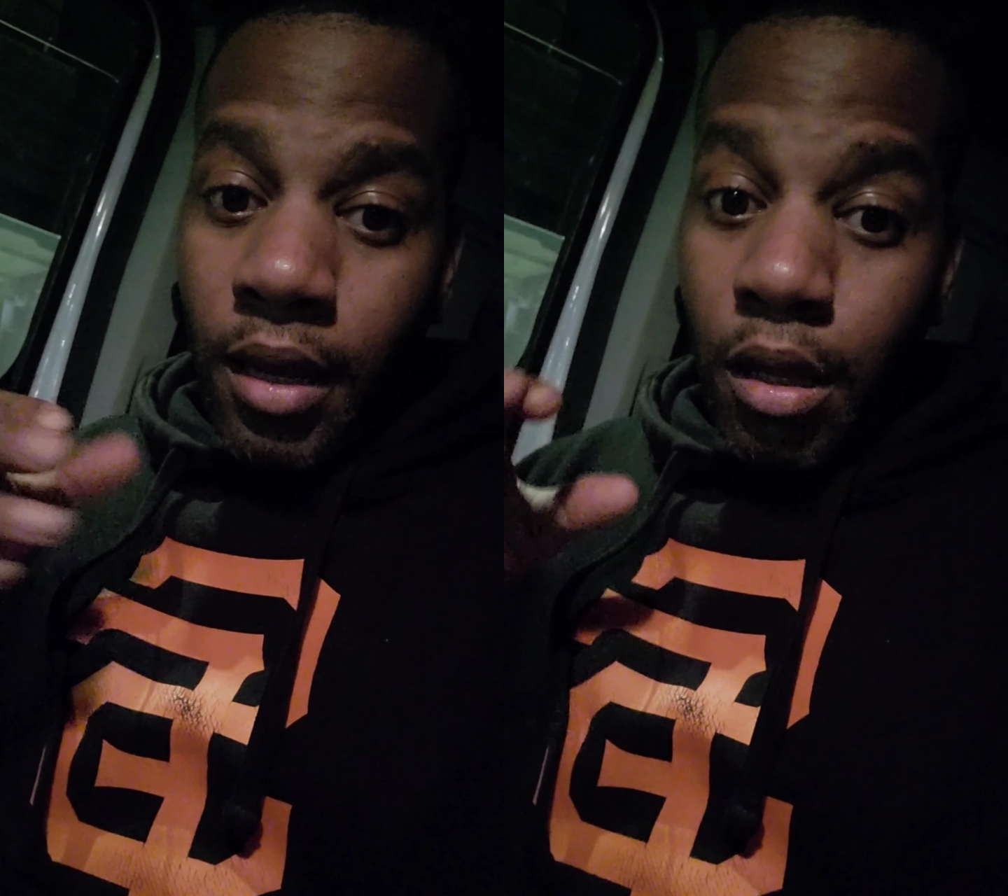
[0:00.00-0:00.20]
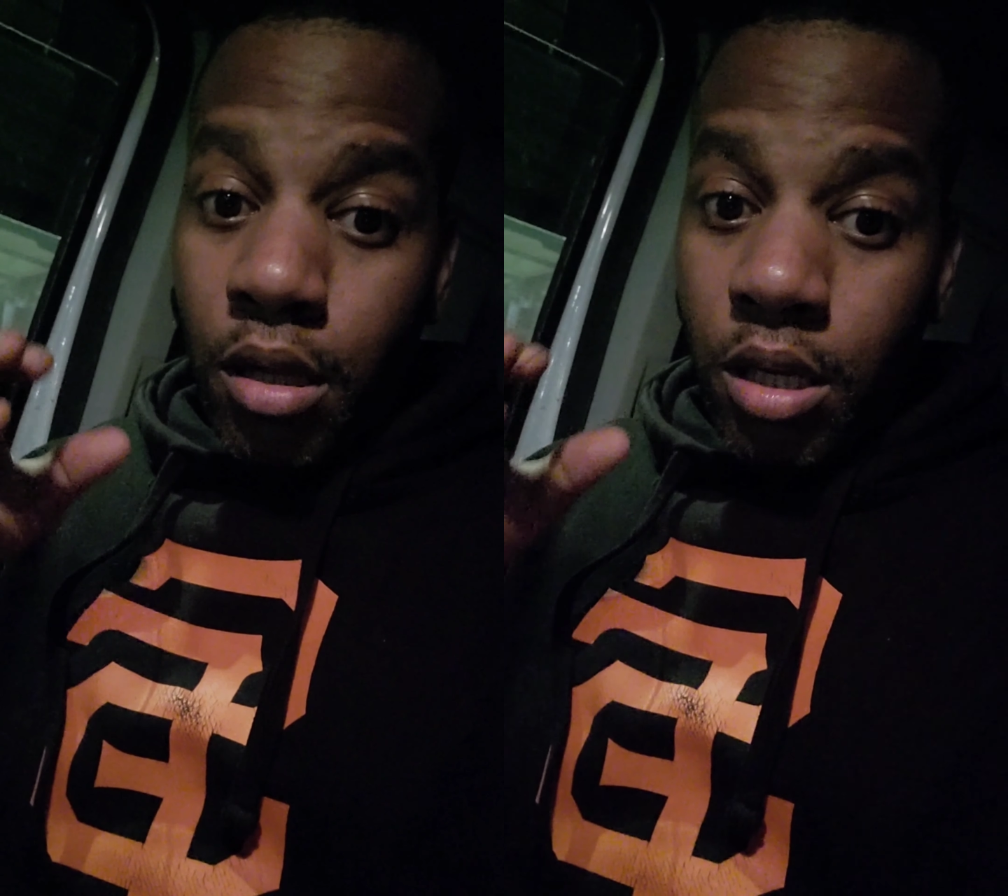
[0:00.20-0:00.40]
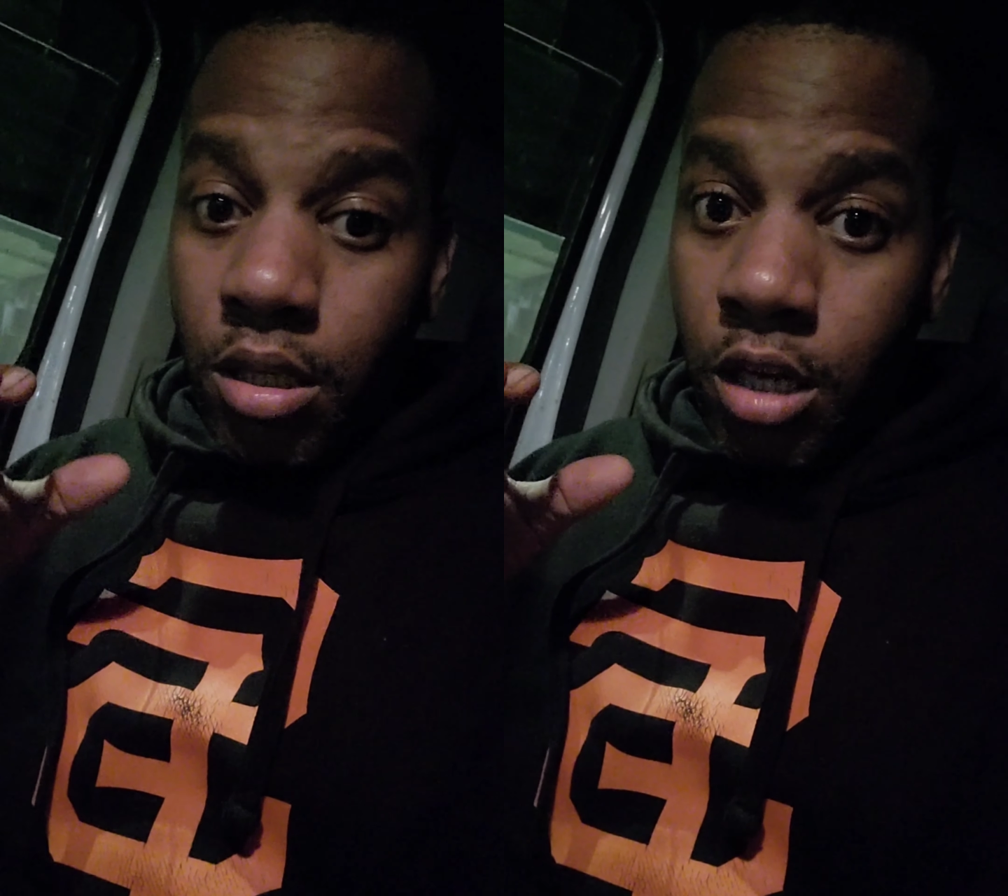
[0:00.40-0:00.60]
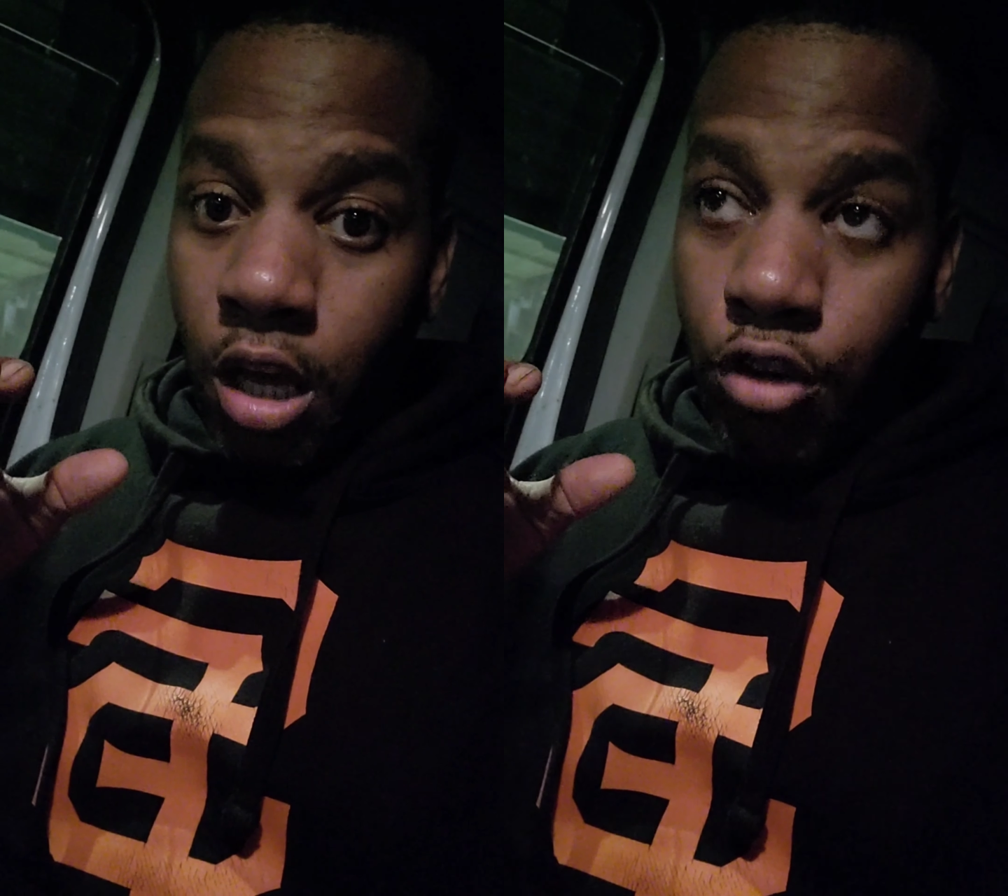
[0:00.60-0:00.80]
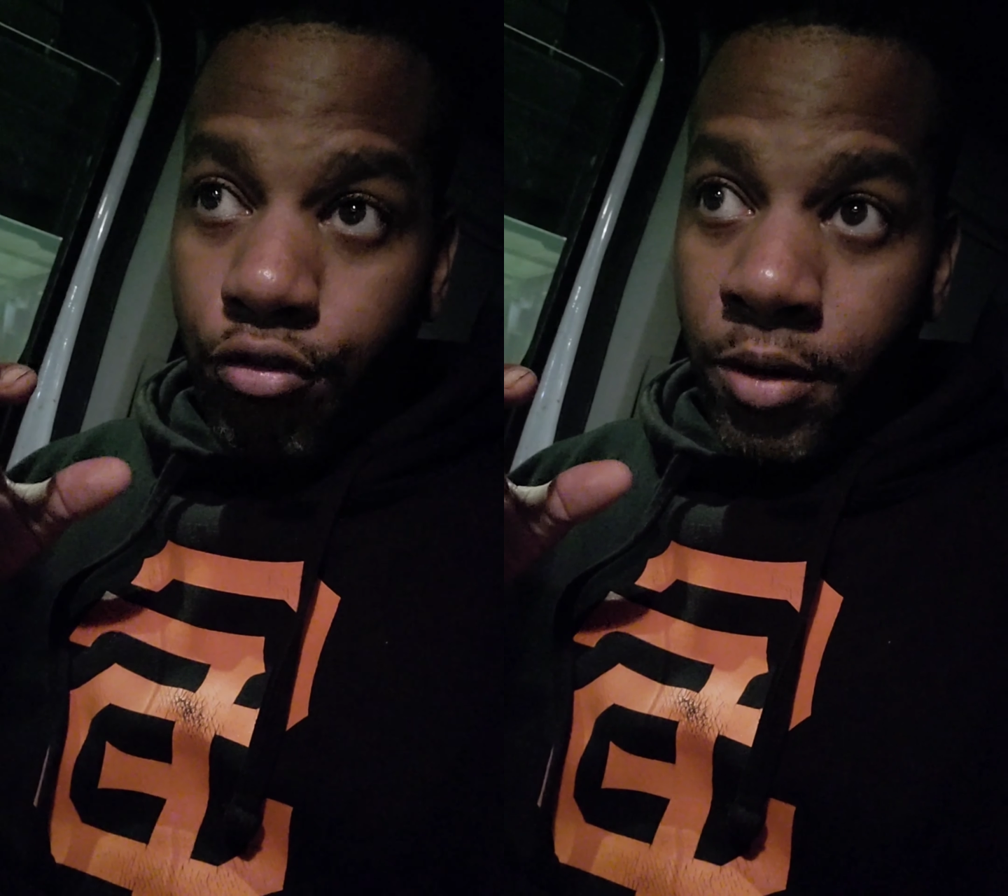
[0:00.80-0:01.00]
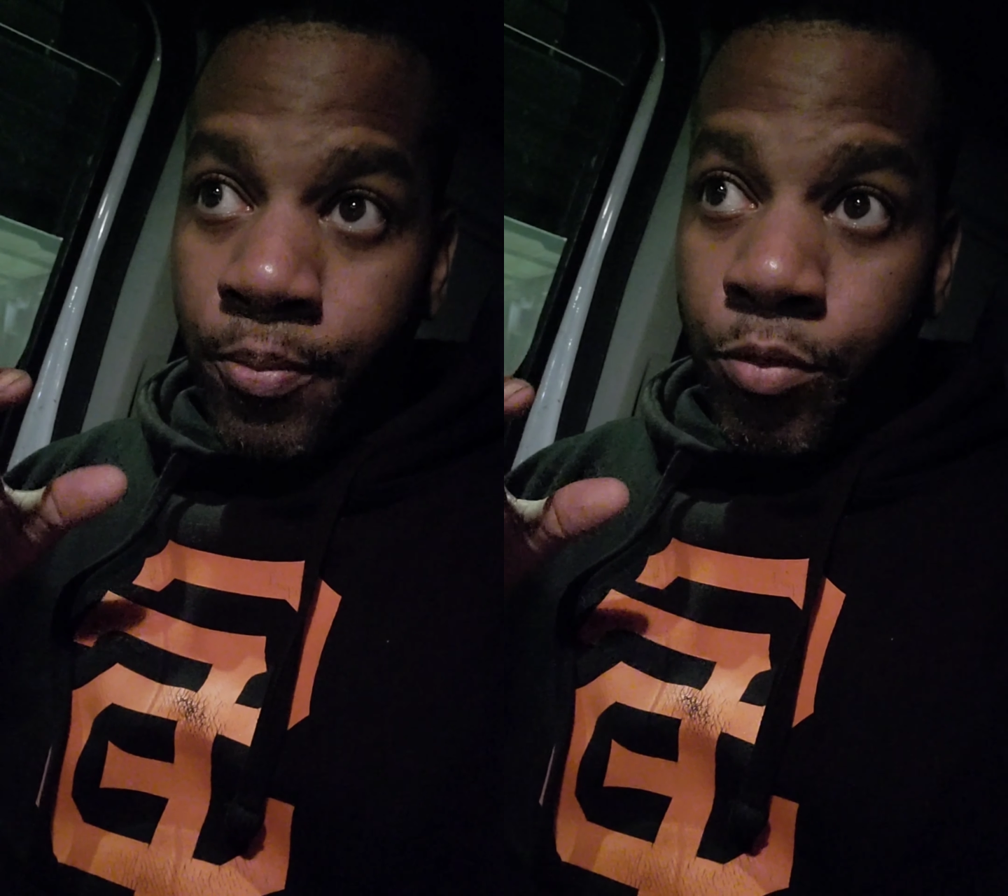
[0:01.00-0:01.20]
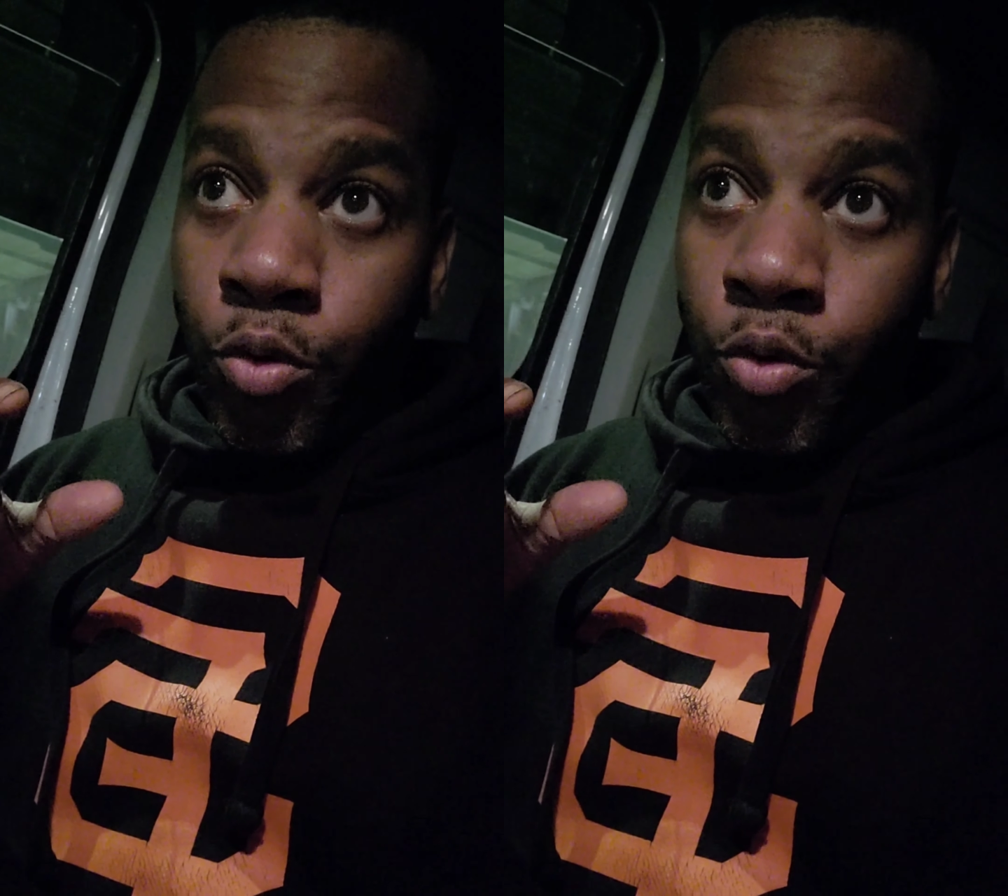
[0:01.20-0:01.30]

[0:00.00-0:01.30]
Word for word: and let's look at the country.